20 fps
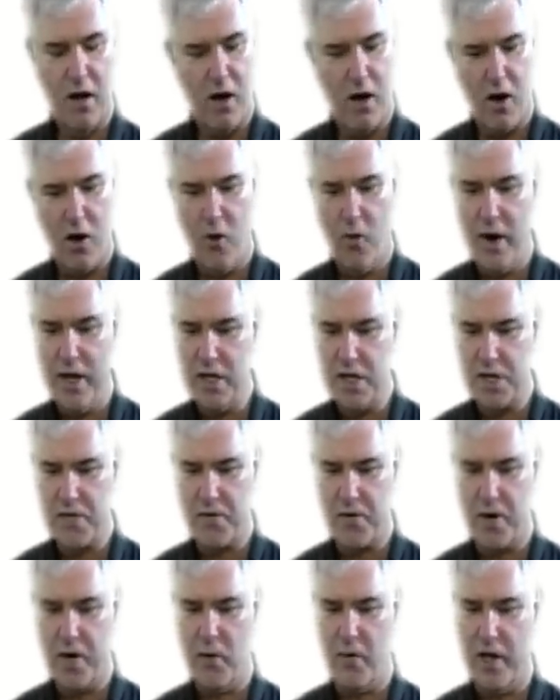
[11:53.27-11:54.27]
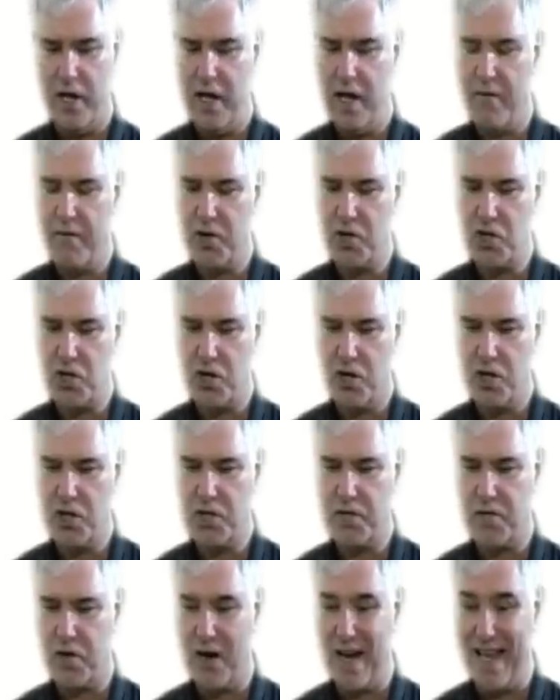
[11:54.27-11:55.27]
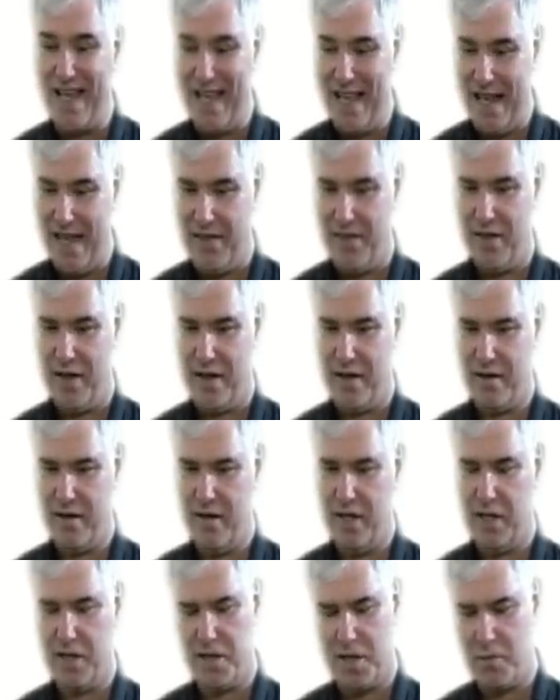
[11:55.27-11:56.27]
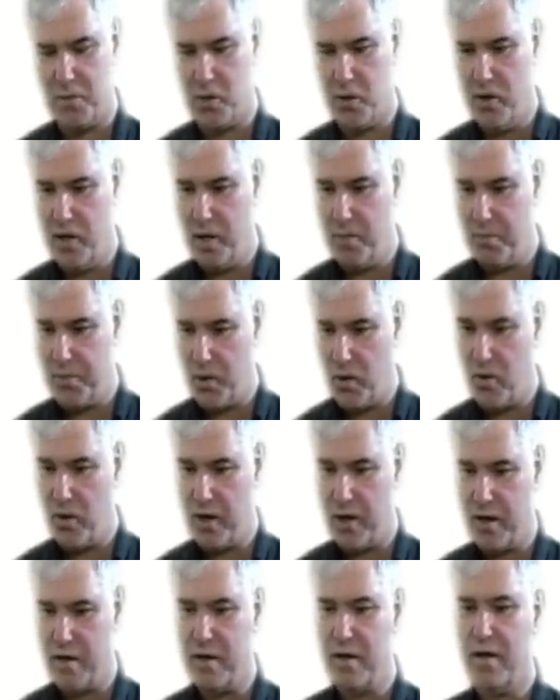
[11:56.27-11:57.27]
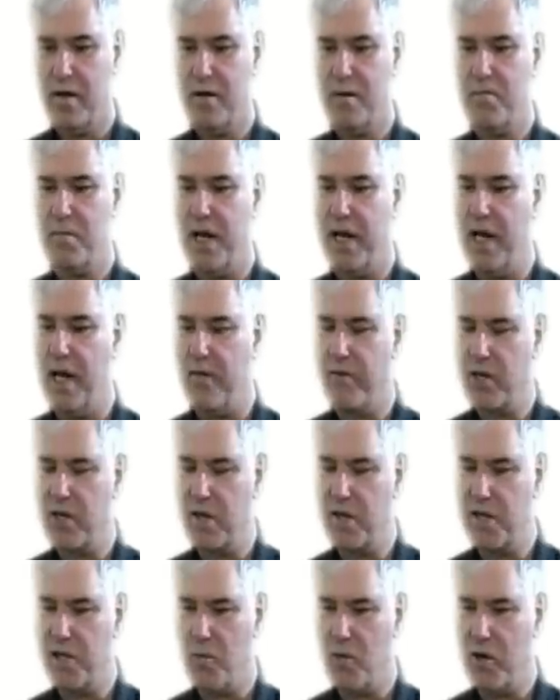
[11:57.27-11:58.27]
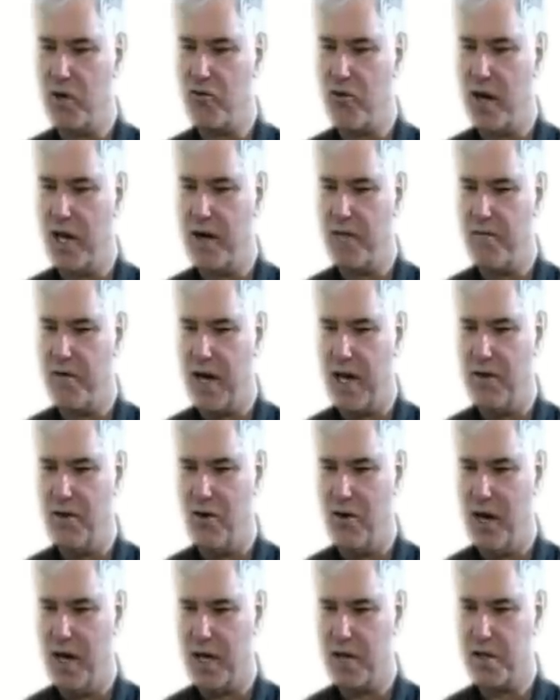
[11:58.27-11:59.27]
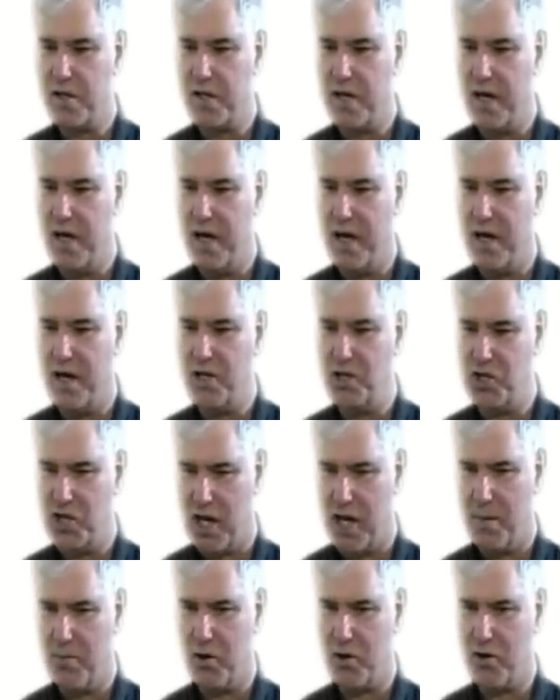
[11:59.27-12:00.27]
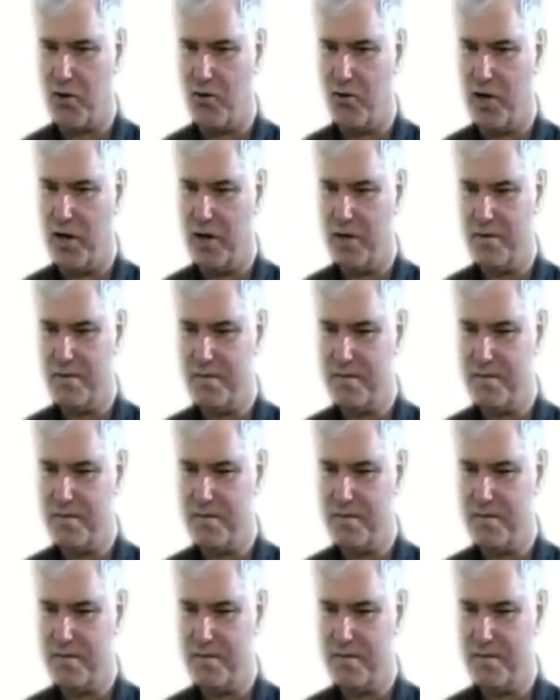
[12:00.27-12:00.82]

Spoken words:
Always free. We never charge for anything, except to an employer, but never to someone trying to find their next job or career.